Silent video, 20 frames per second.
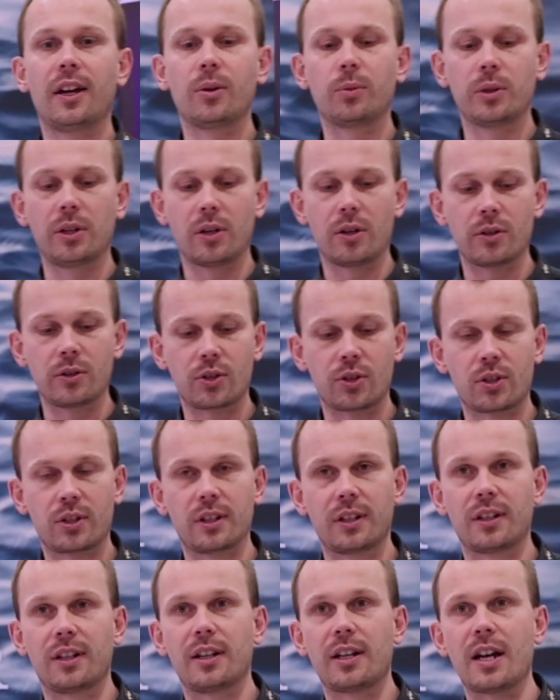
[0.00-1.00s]
We launched
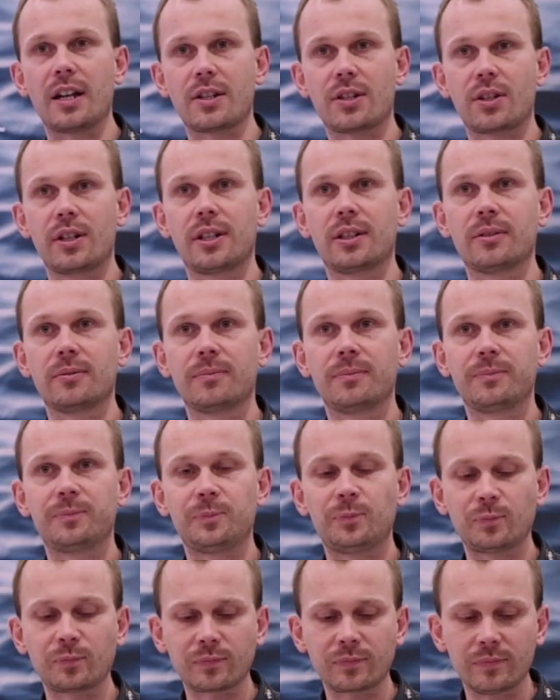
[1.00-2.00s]
last year
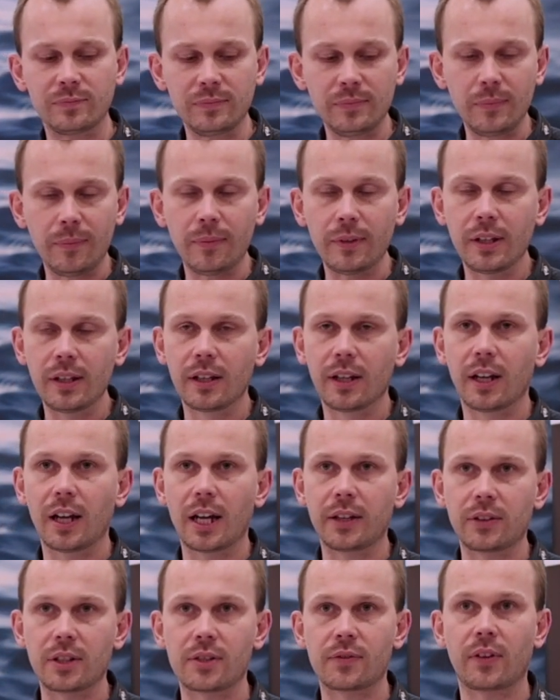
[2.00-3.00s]

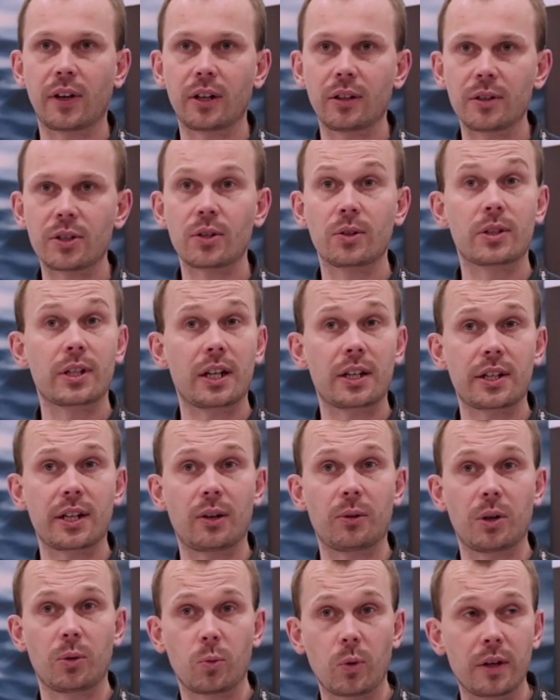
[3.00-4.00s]
at this fair, so it's actually
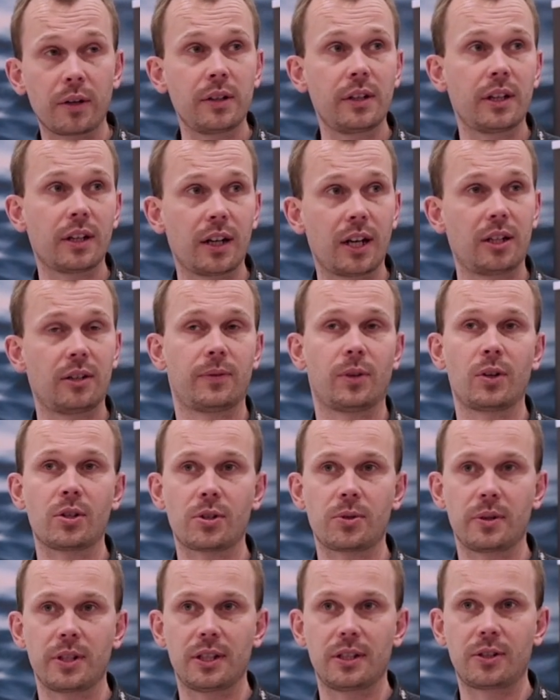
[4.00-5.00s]
our 1-year
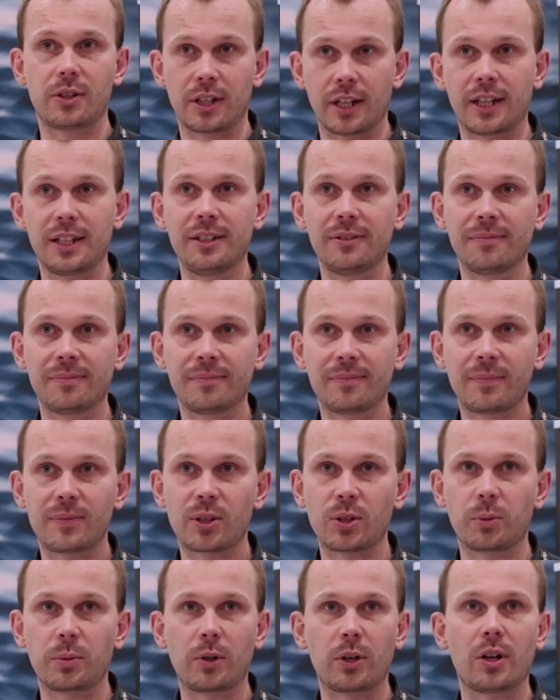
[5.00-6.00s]
anniversary today.
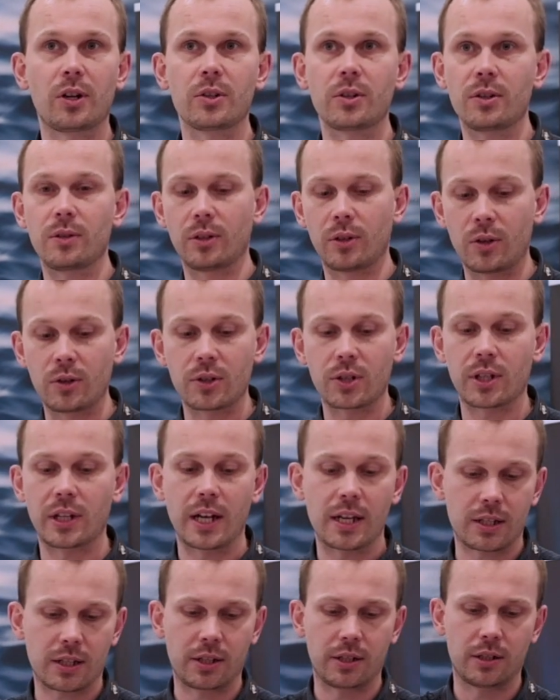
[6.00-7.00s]
So we launched
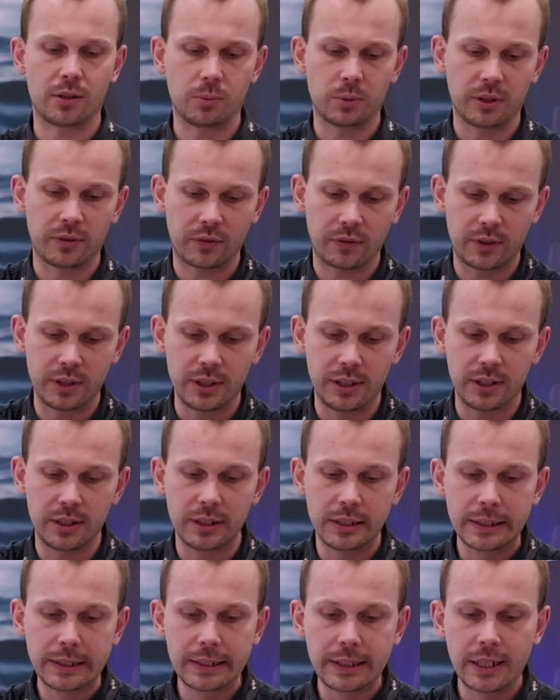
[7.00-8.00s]
last year with
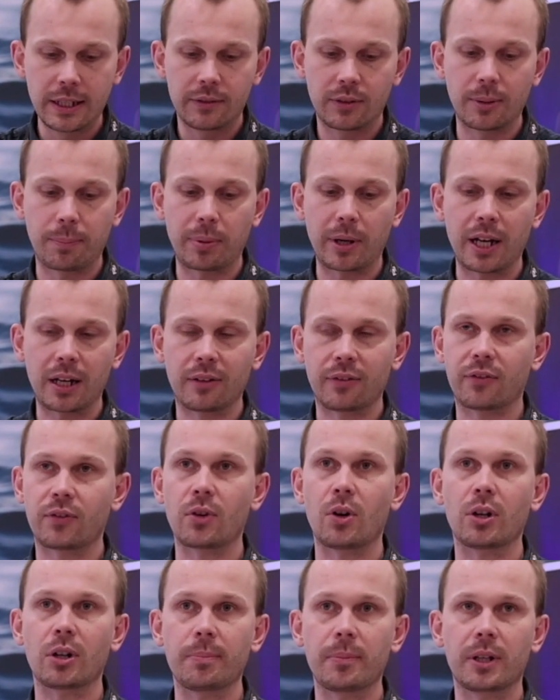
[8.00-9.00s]
the Black
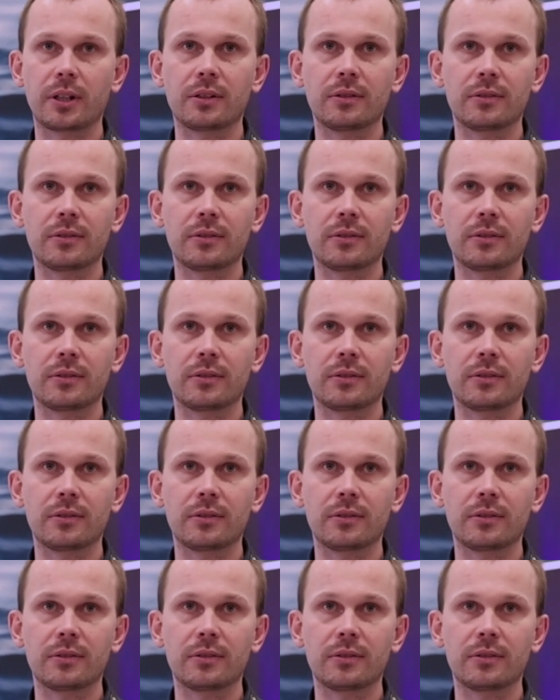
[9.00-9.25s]
Frogman,